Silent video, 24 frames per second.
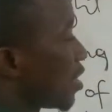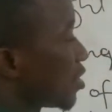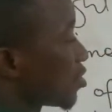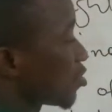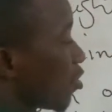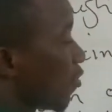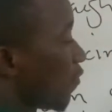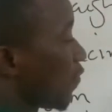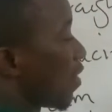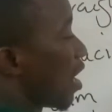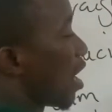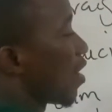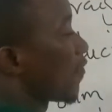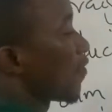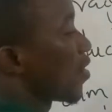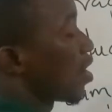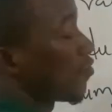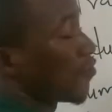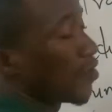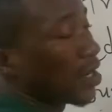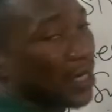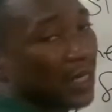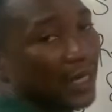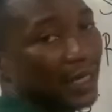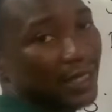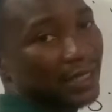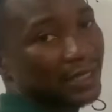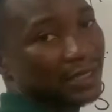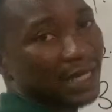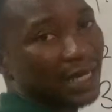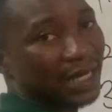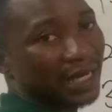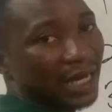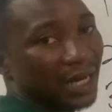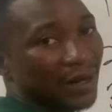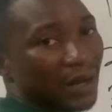of 500 is
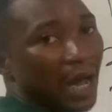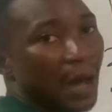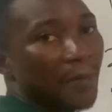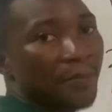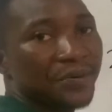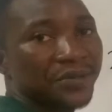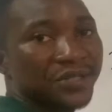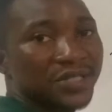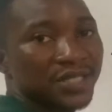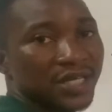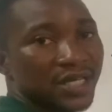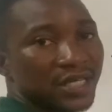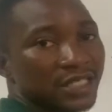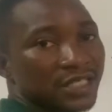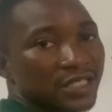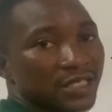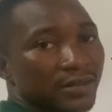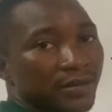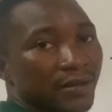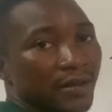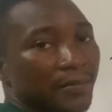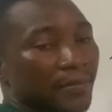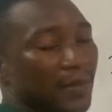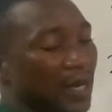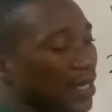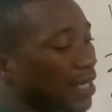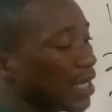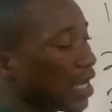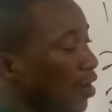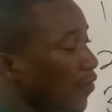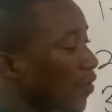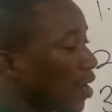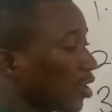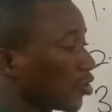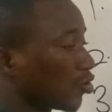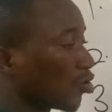an appreciation, but here
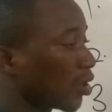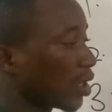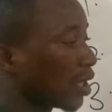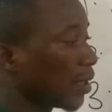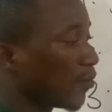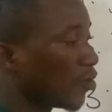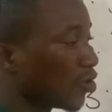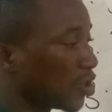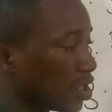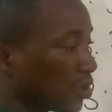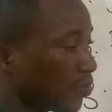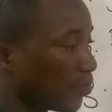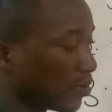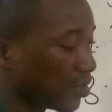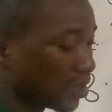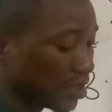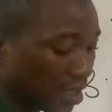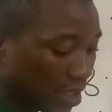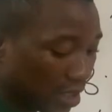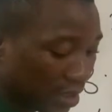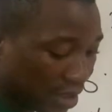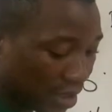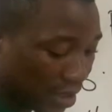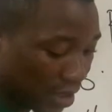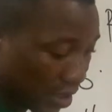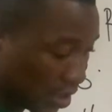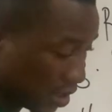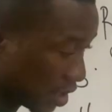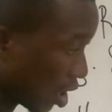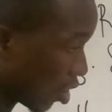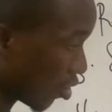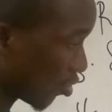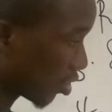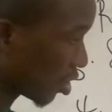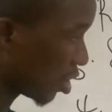we are talking about depreciation. Is that okay?